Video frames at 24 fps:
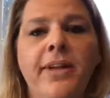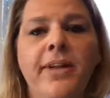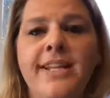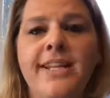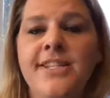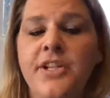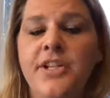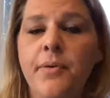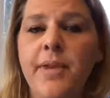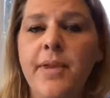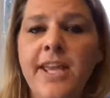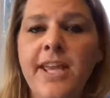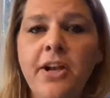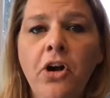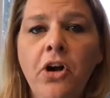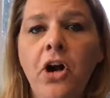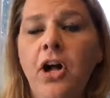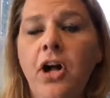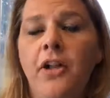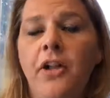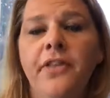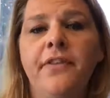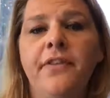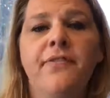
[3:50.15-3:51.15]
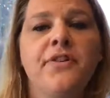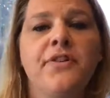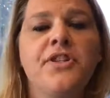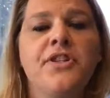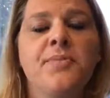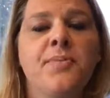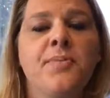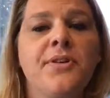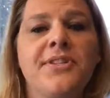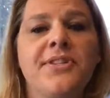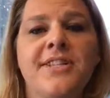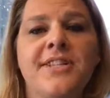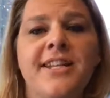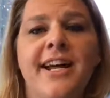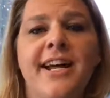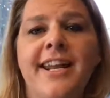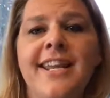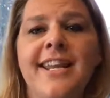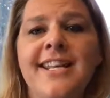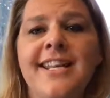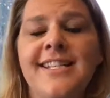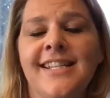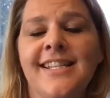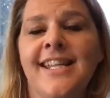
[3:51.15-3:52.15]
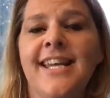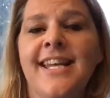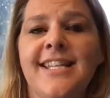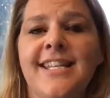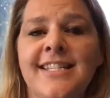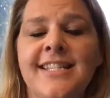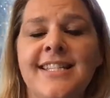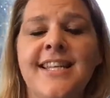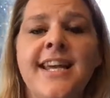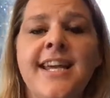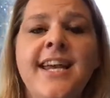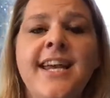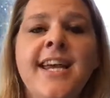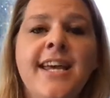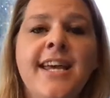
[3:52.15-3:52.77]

And so he called the first person on his list